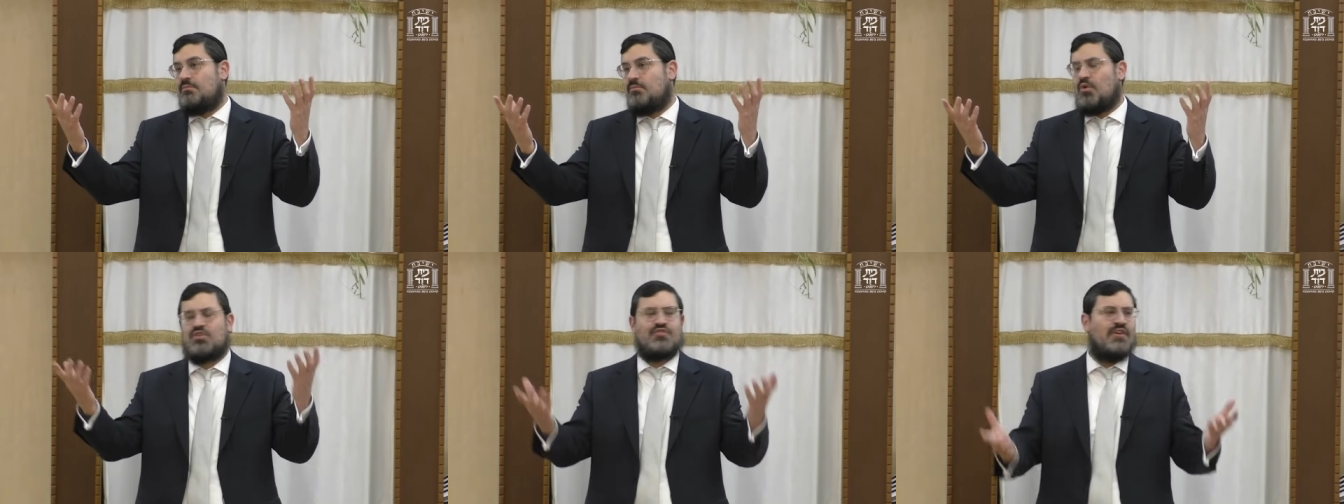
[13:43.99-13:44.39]

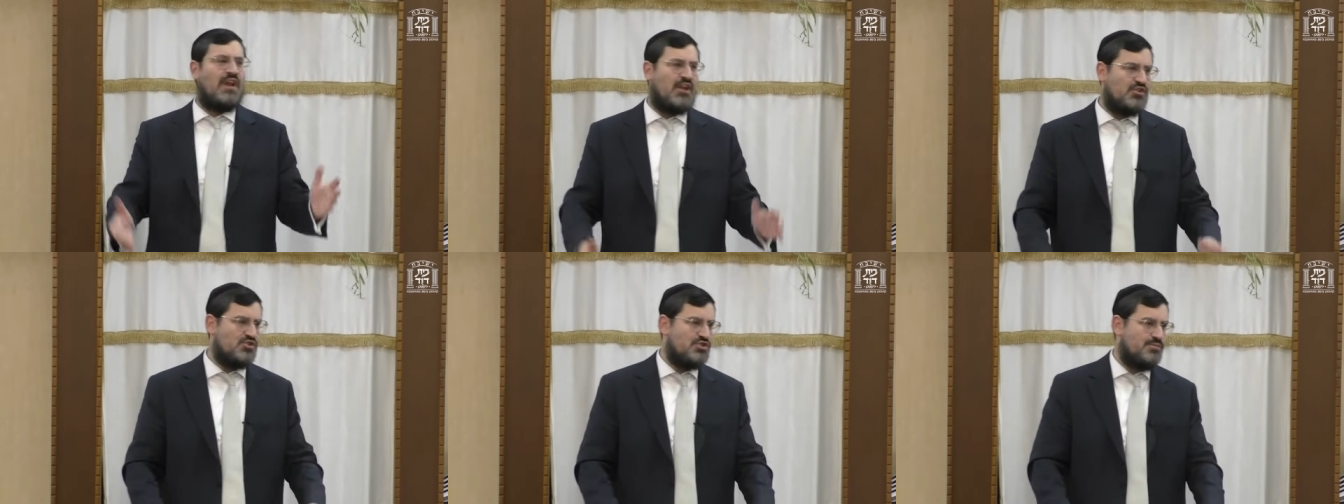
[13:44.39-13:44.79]
what's for
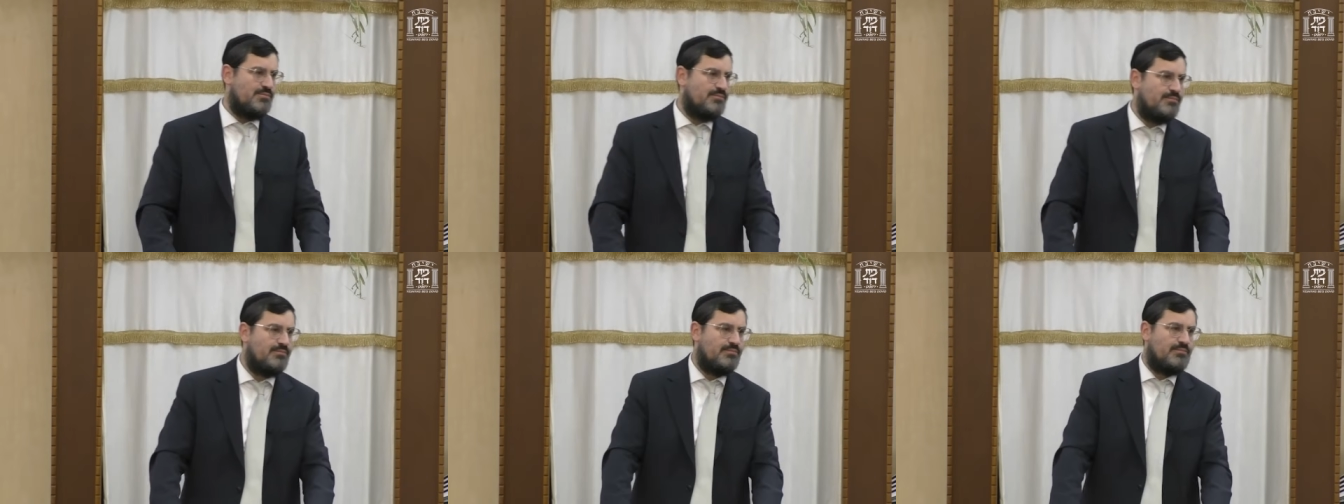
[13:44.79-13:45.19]
lunch?
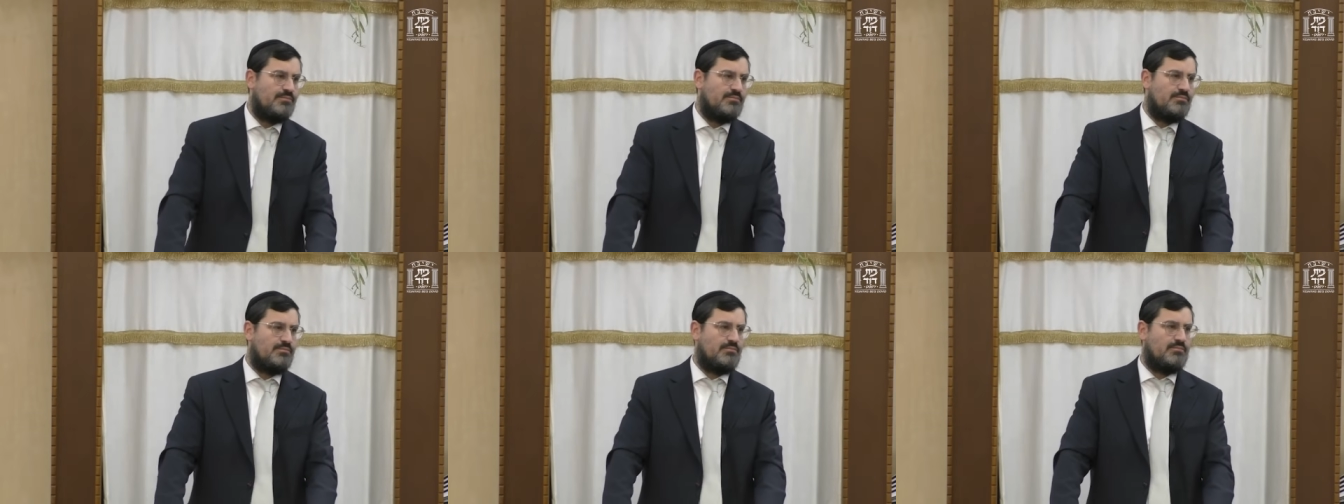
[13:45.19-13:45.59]

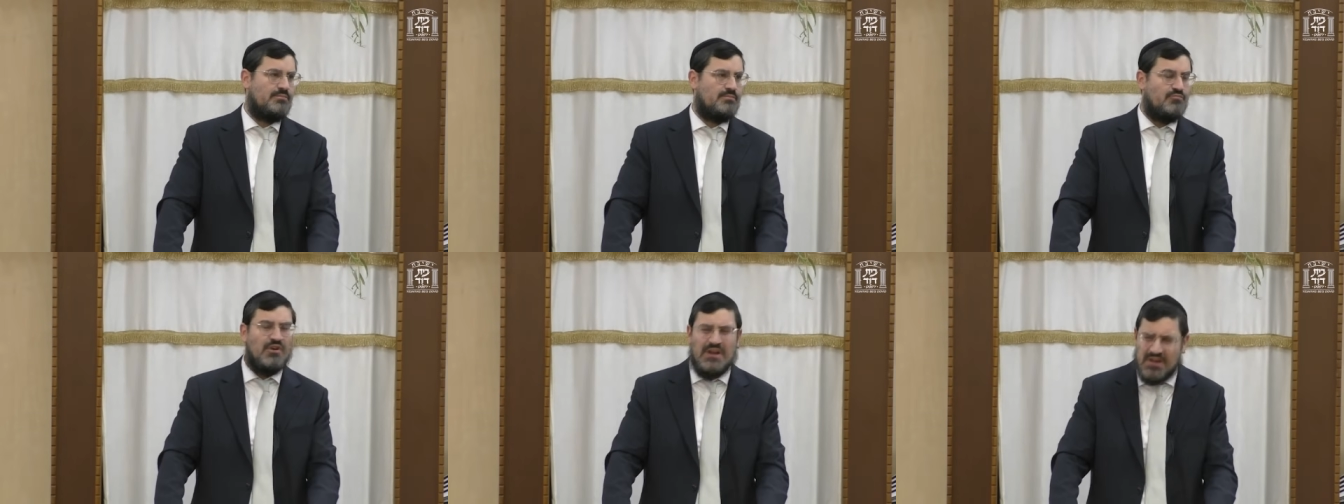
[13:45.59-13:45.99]

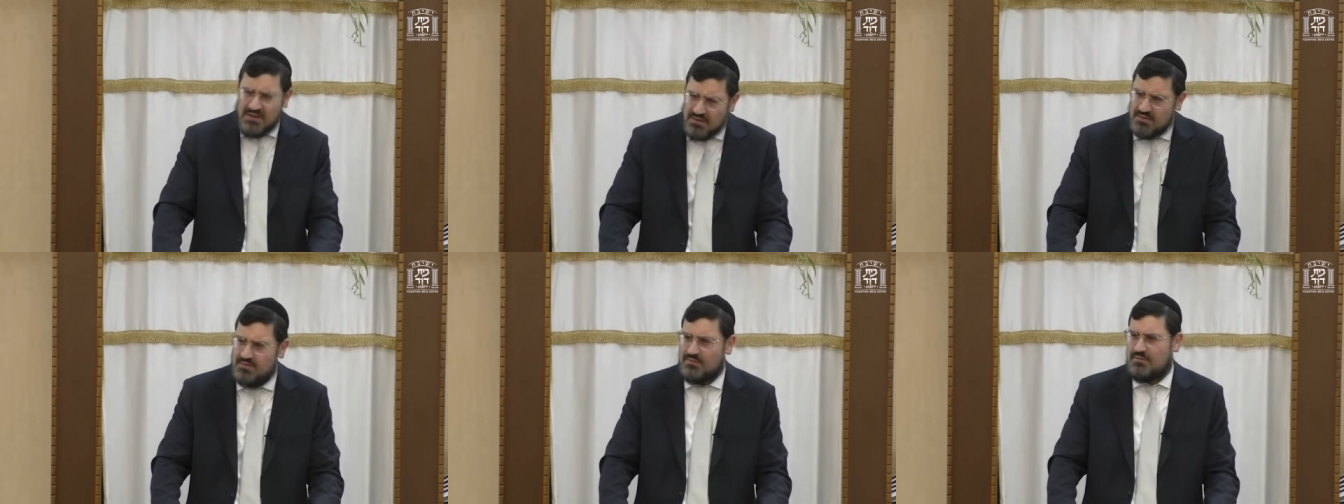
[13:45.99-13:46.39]

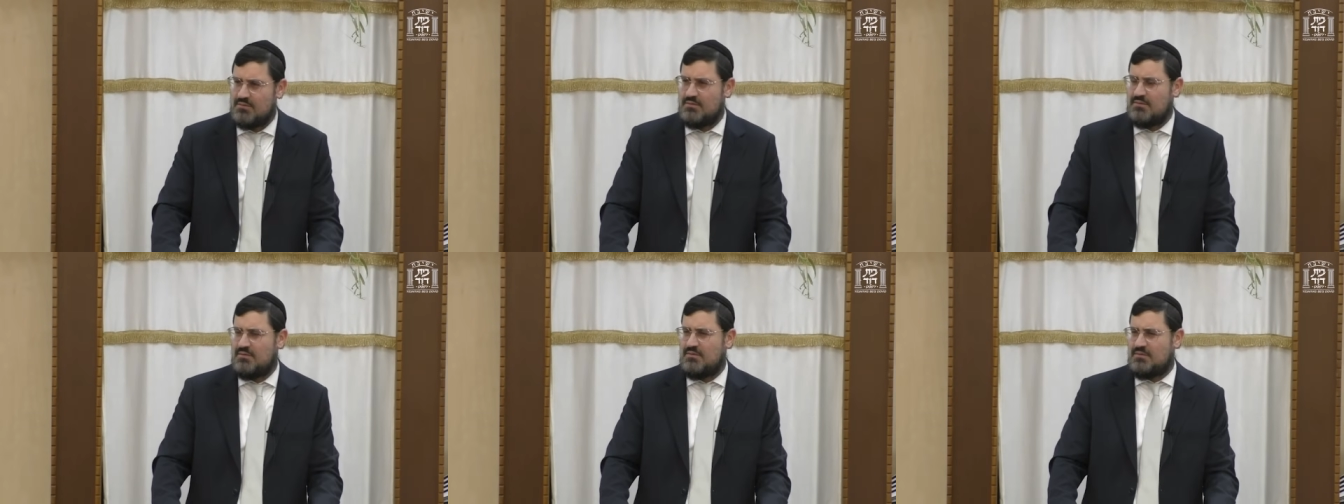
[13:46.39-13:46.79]
Really?
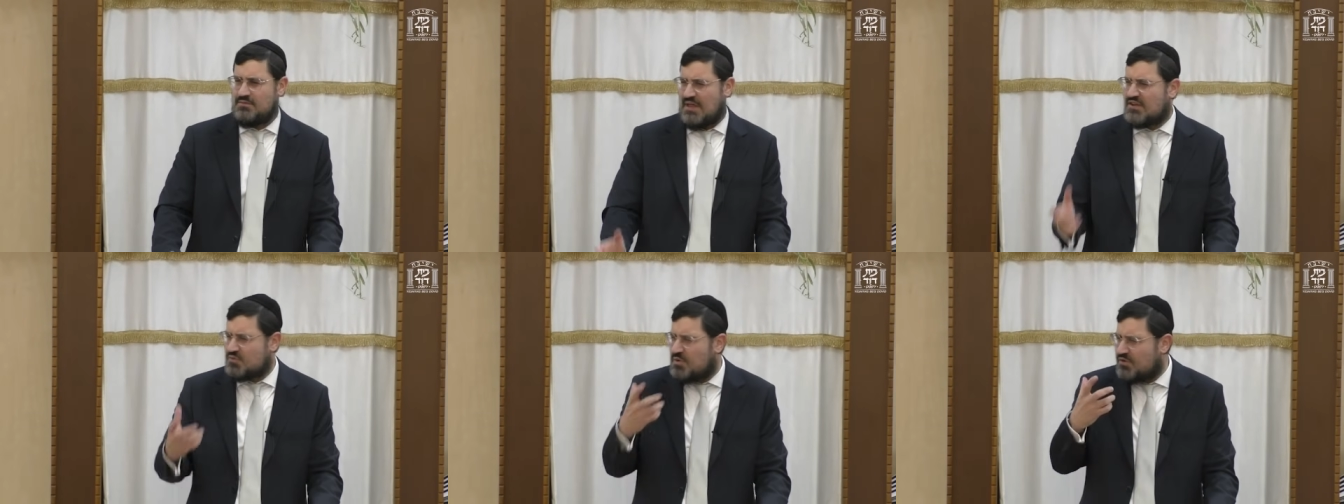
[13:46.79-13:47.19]

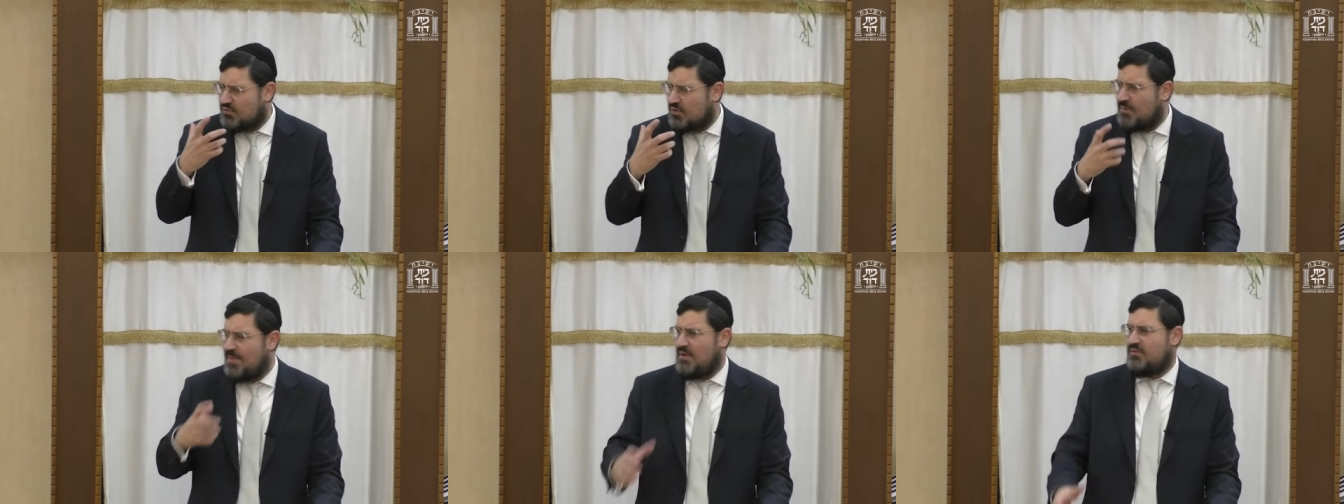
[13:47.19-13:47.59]
That's what it's
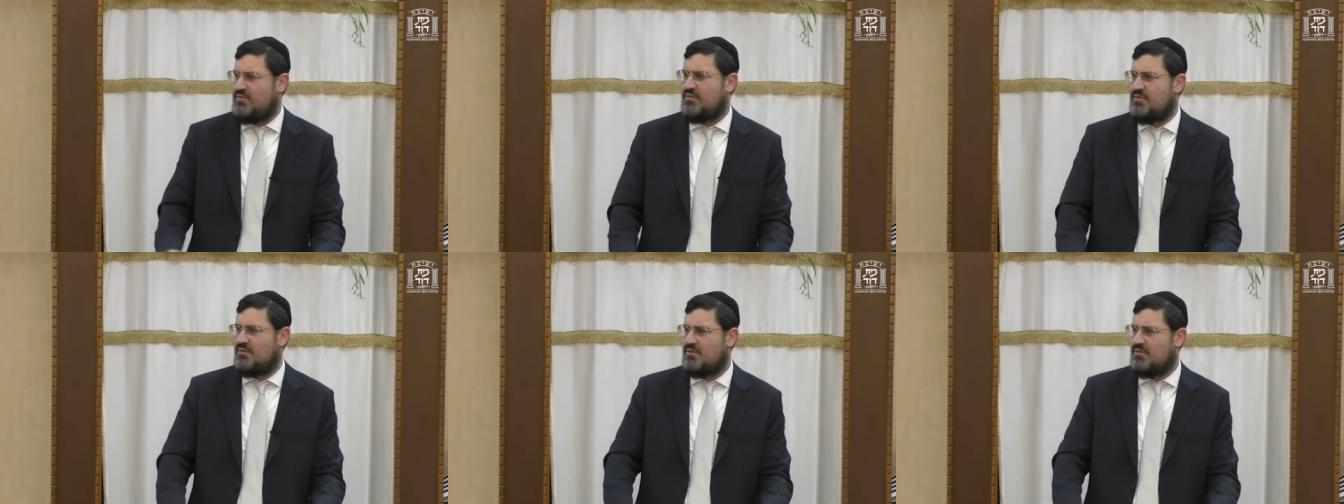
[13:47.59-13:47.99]
all about?